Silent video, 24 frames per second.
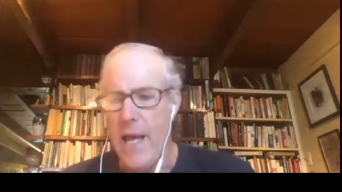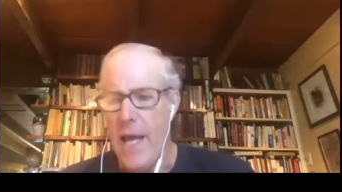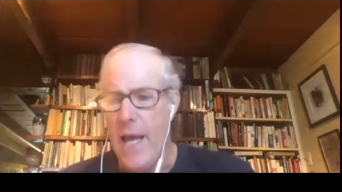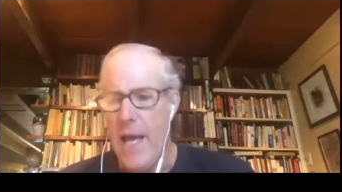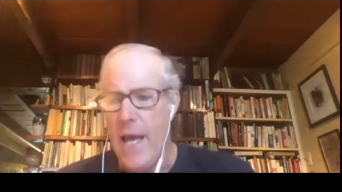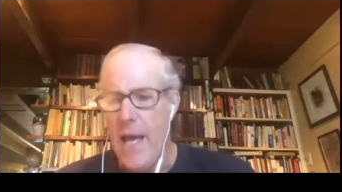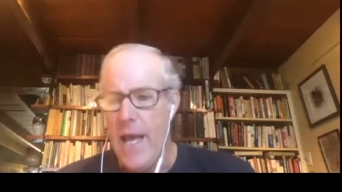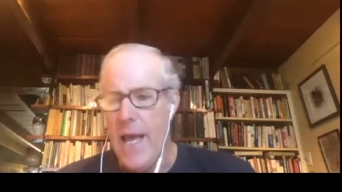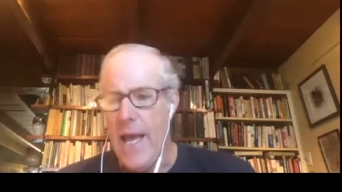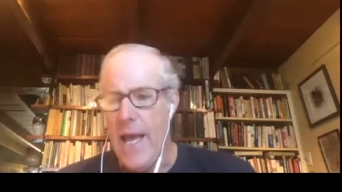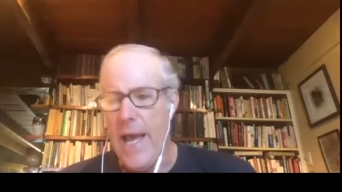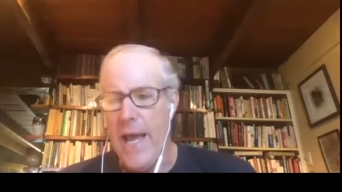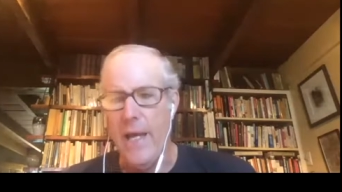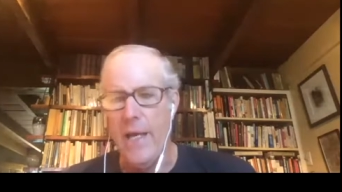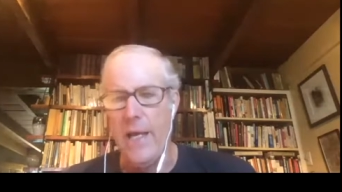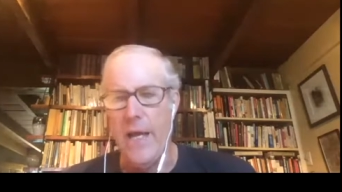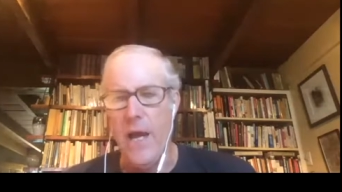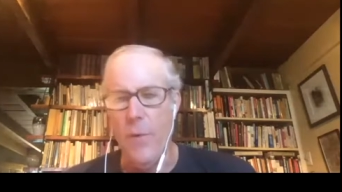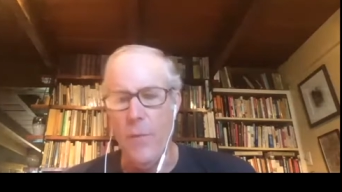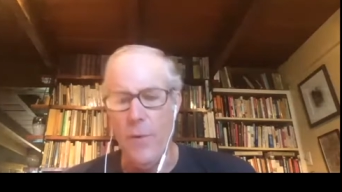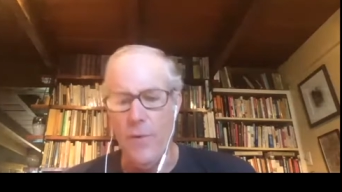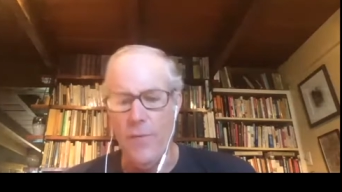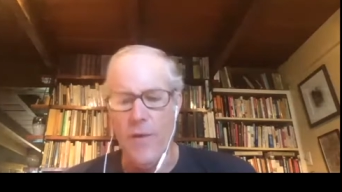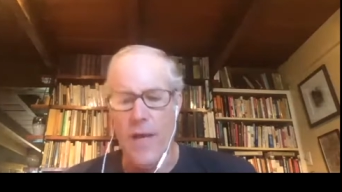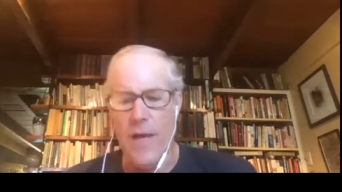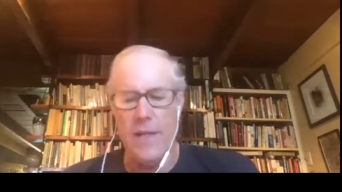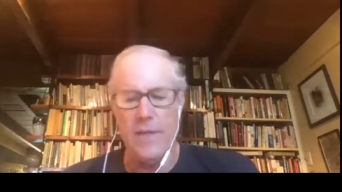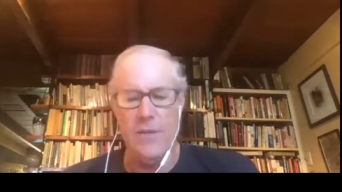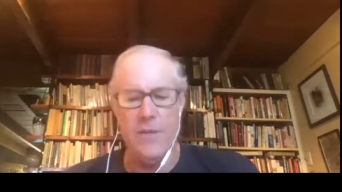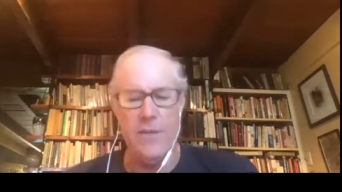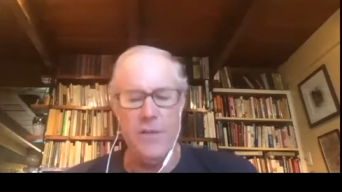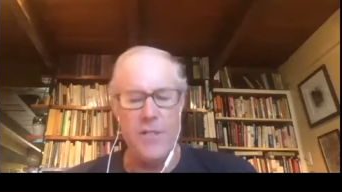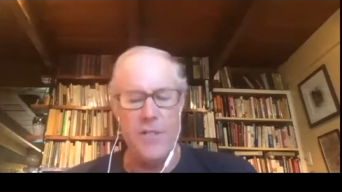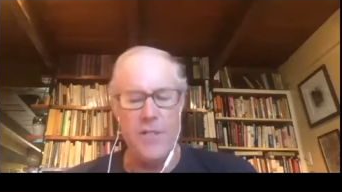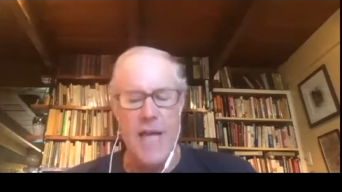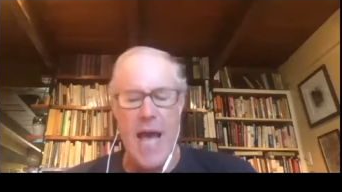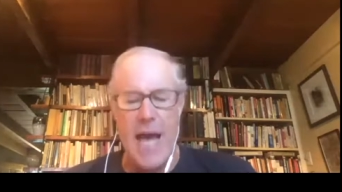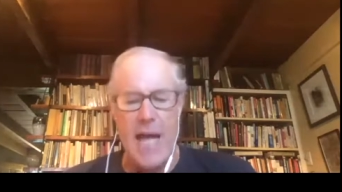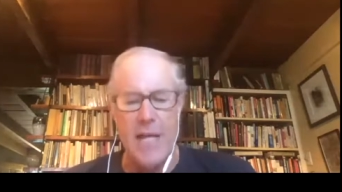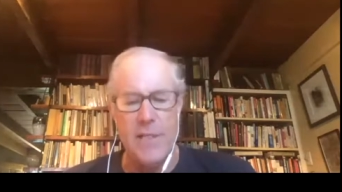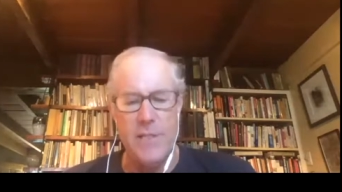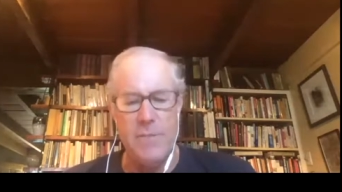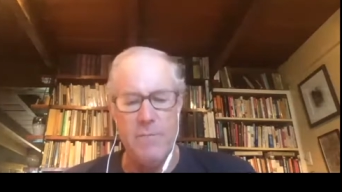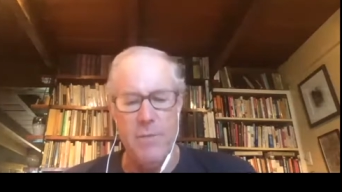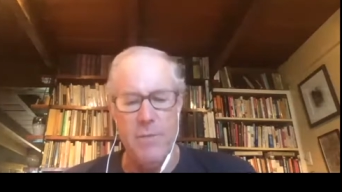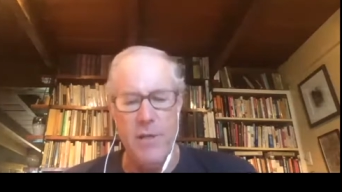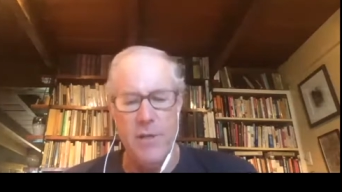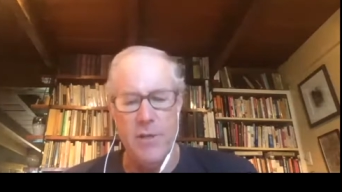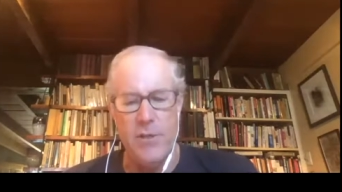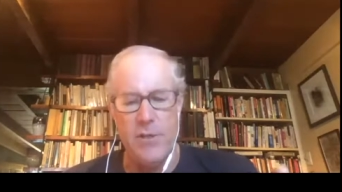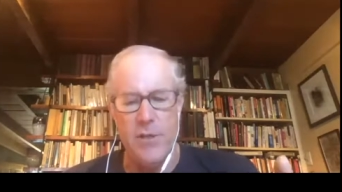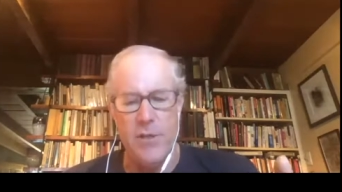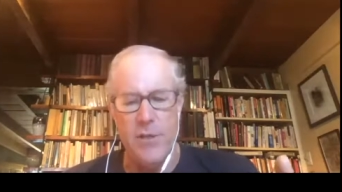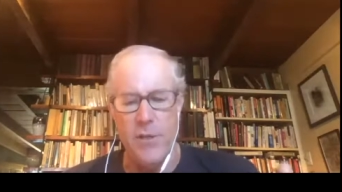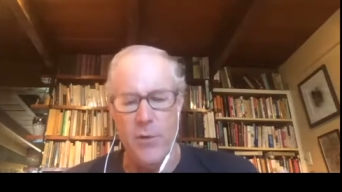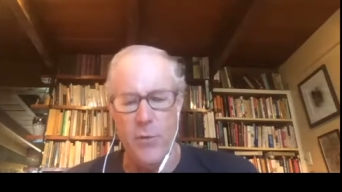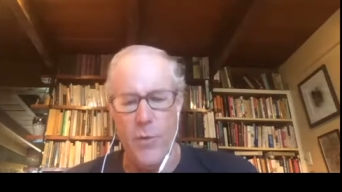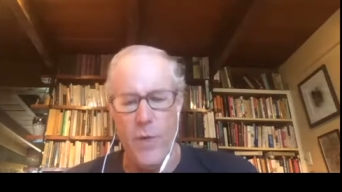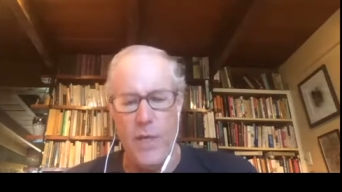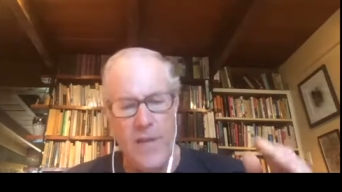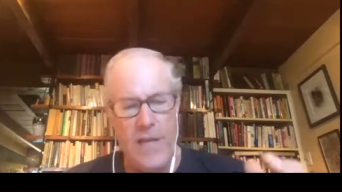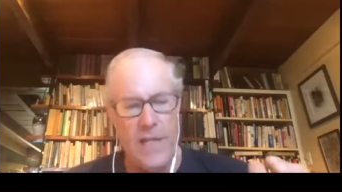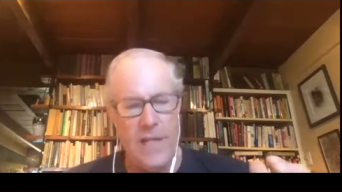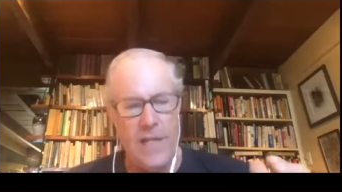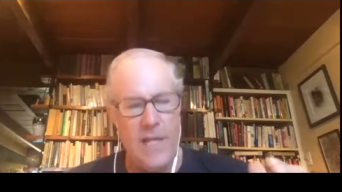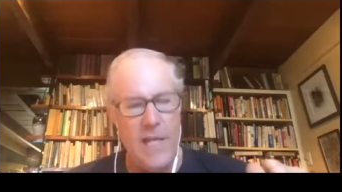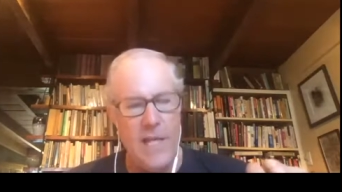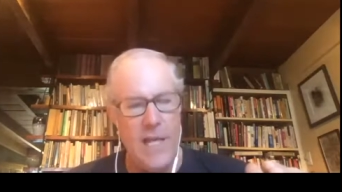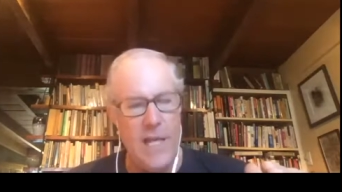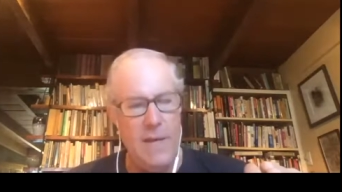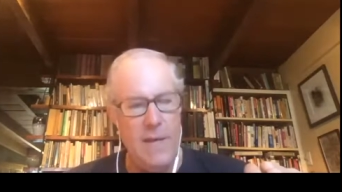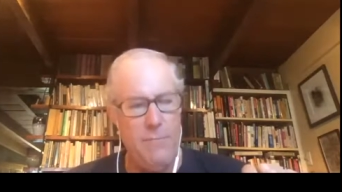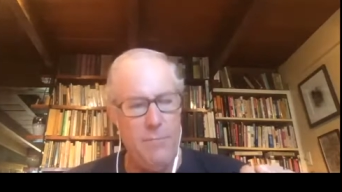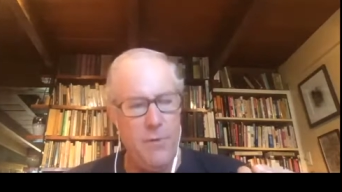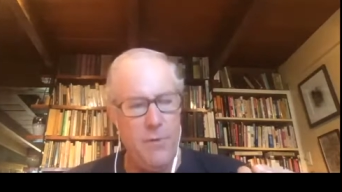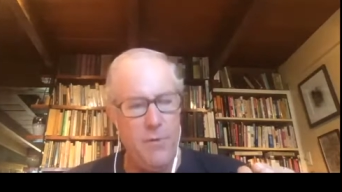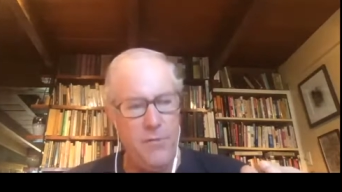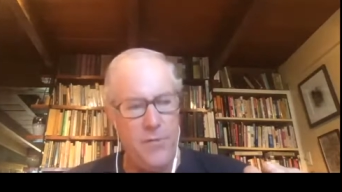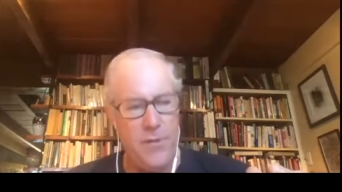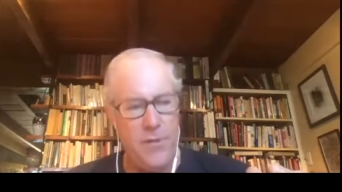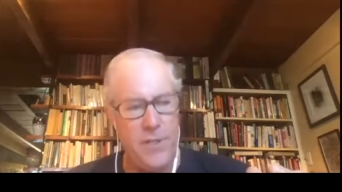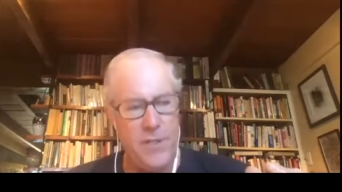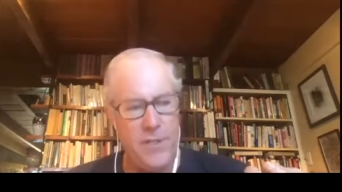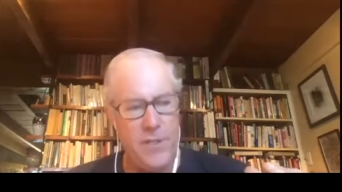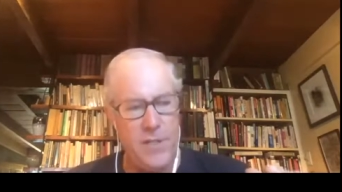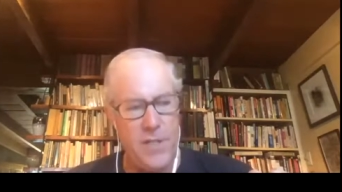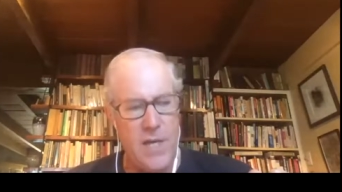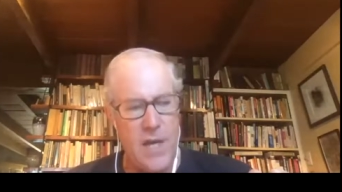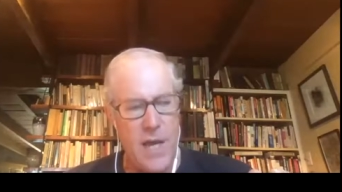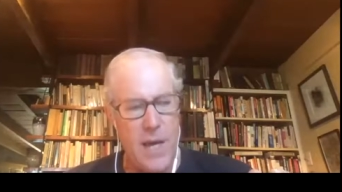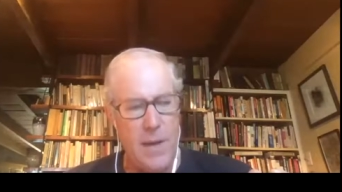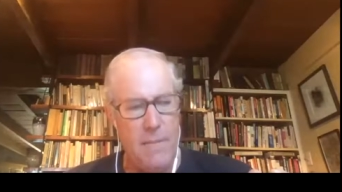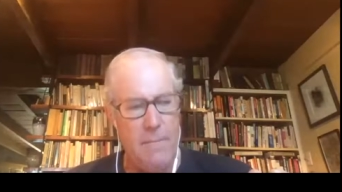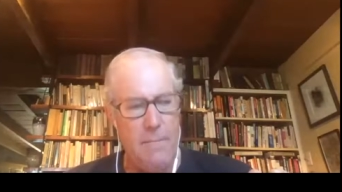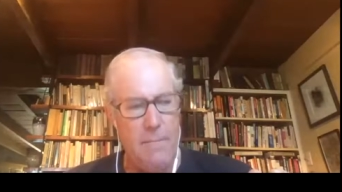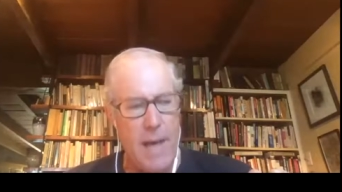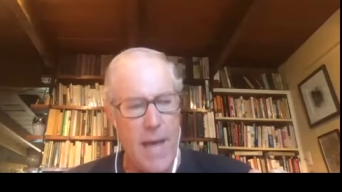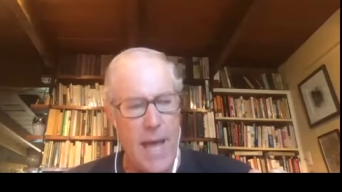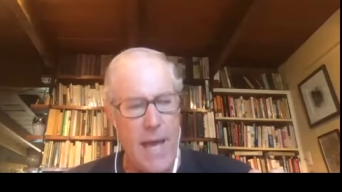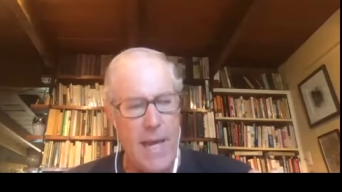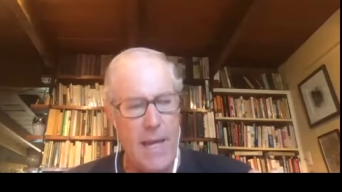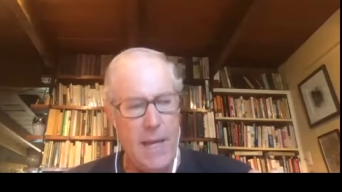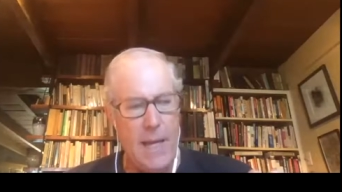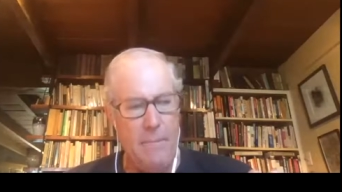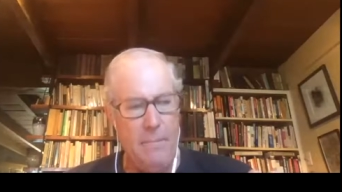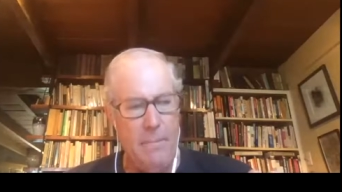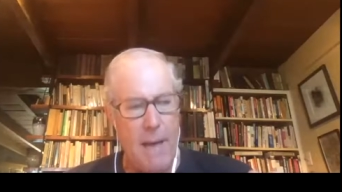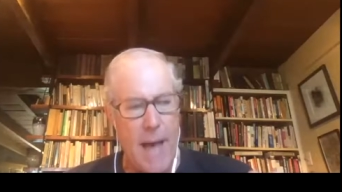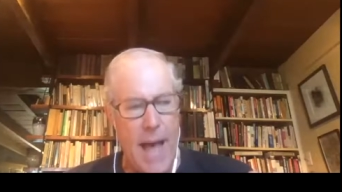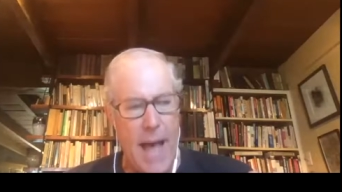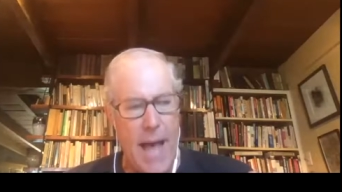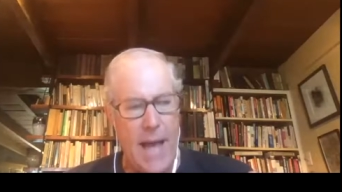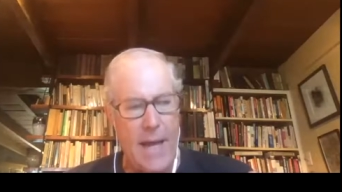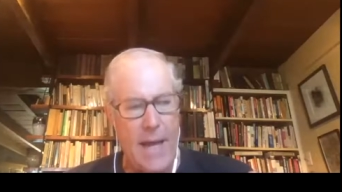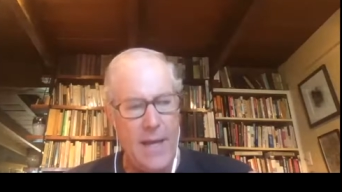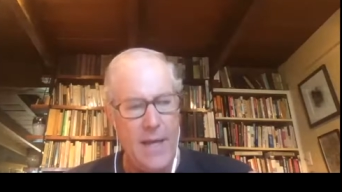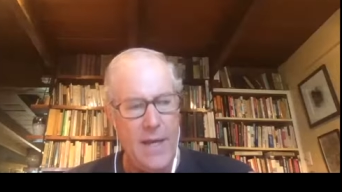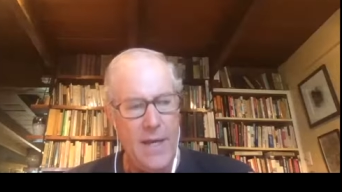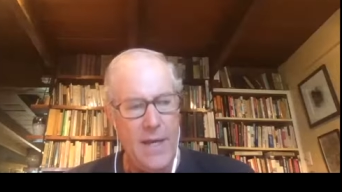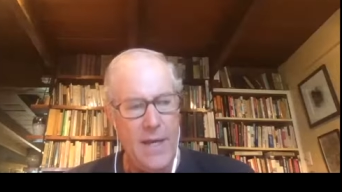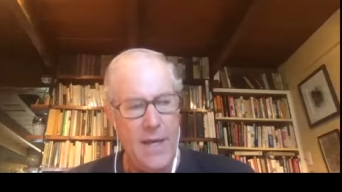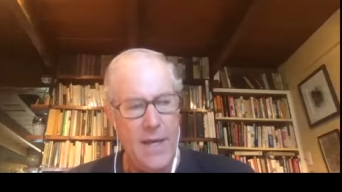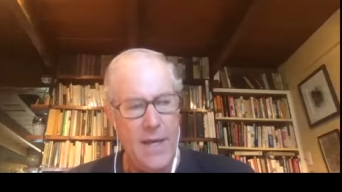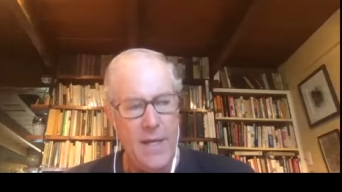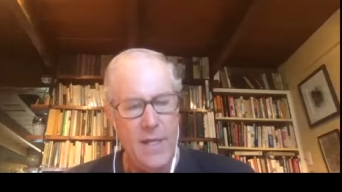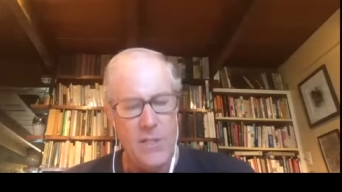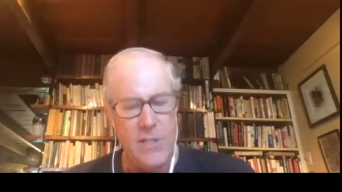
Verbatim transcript: and uh, we've got the sides built so that we can go four feet deep with this uh, bedding pack.